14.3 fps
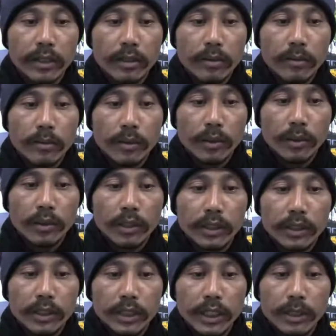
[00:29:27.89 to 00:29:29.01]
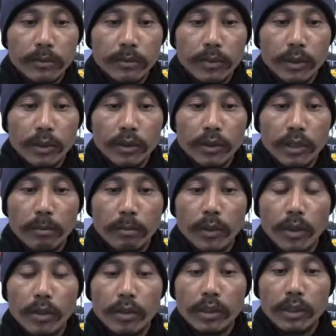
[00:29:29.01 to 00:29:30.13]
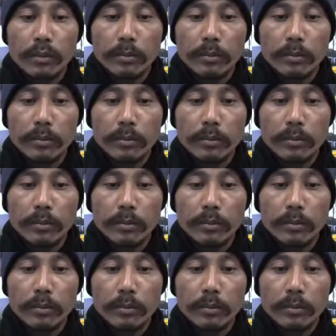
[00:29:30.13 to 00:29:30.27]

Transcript: Follow the system, follow the block,